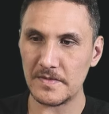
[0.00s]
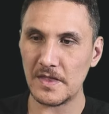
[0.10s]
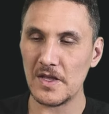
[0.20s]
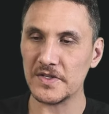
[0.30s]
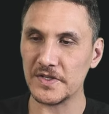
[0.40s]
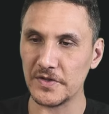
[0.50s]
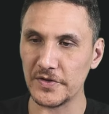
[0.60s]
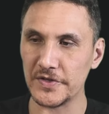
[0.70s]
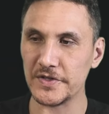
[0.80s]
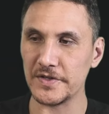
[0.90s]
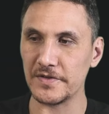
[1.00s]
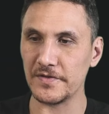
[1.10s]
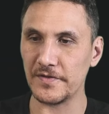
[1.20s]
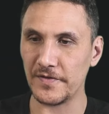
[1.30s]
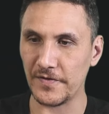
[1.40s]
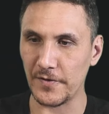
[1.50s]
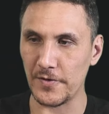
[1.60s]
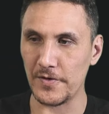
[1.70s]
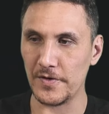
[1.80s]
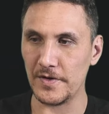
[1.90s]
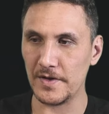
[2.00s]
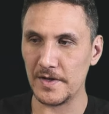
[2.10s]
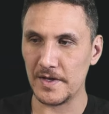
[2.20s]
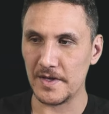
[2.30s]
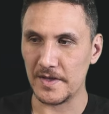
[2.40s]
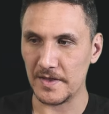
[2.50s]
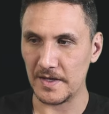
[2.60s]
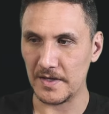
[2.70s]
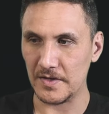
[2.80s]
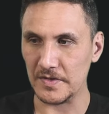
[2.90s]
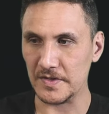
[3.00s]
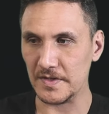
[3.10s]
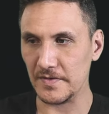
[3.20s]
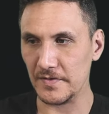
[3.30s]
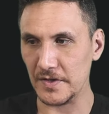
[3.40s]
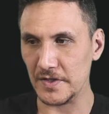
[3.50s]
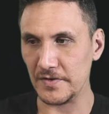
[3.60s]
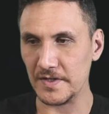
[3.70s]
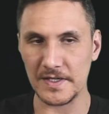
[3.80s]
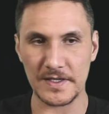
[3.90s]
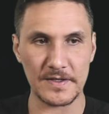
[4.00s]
solution for the Jira ticket.